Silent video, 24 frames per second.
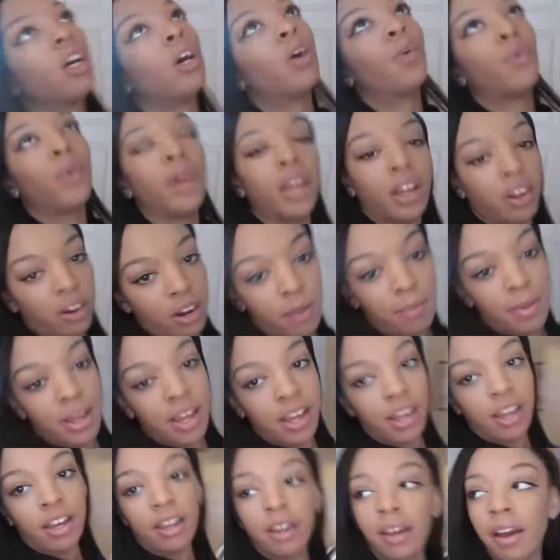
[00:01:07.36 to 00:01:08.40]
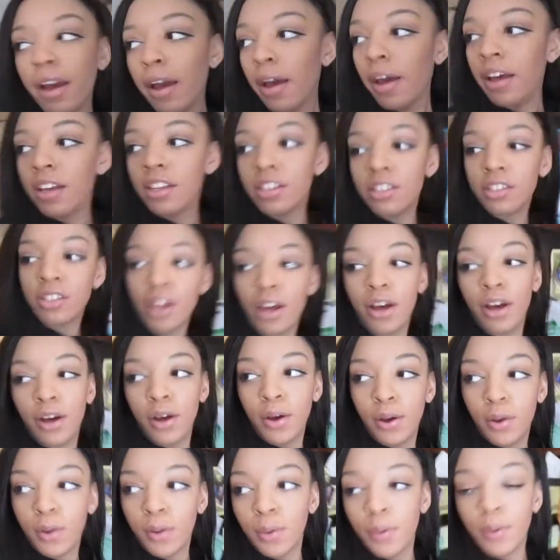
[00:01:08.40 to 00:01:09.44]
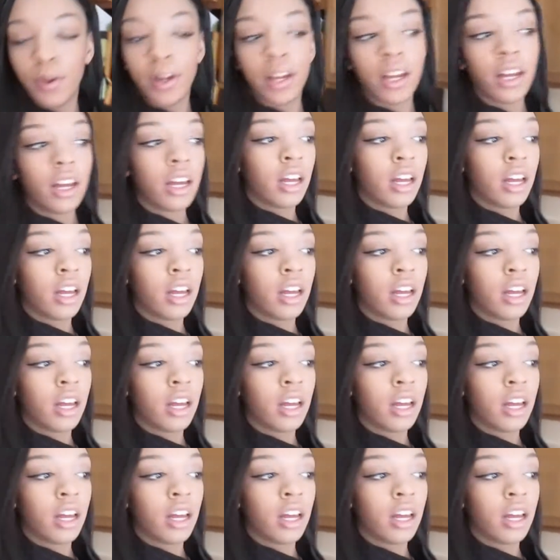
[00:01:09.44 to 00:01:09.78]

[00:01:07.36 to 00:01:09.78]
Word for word: where am I so